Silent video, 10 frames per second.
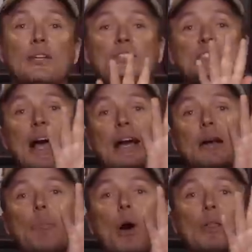You stack
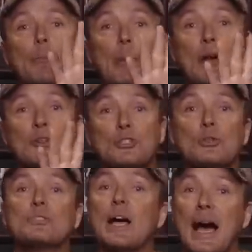up all the
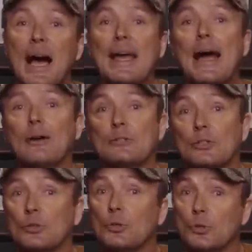parachutes, high
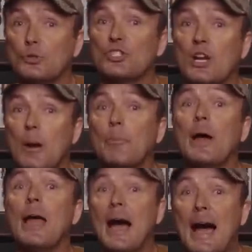altitude jump,
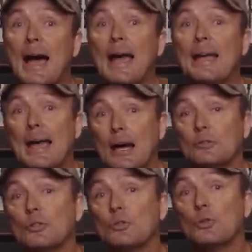high
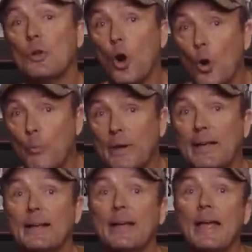altitude
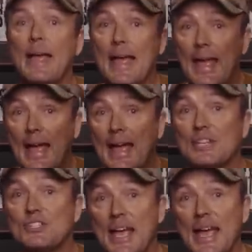opening,
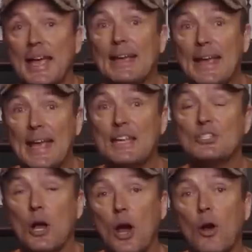H A
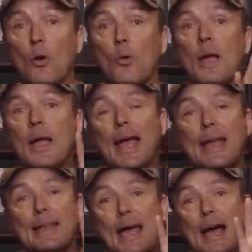H O,
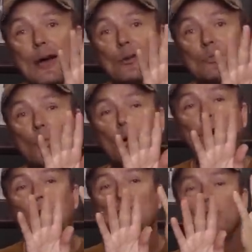and now we're all